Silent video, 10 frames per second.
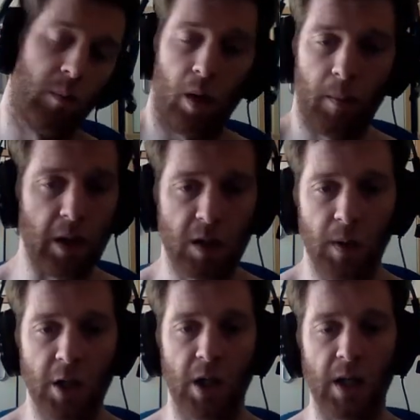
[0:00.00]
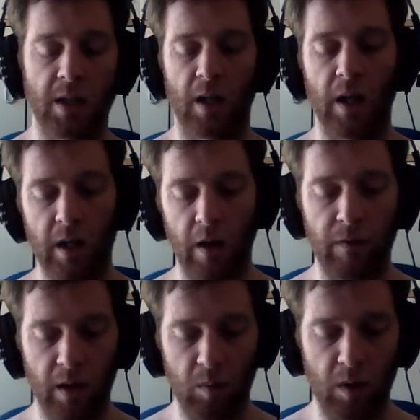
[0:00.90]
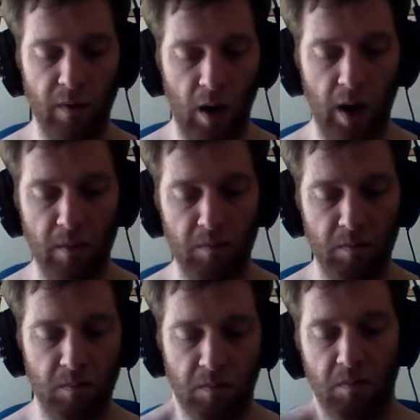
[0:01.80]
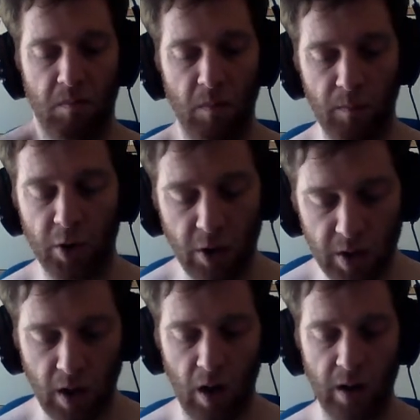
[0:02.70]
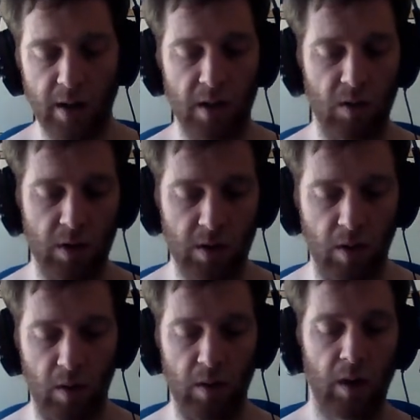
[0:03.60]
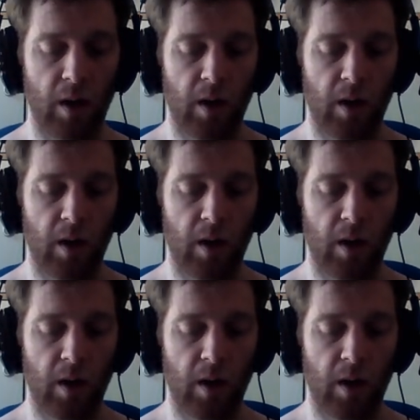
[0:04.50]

But I may just be genetically gifted with producing high testosterone.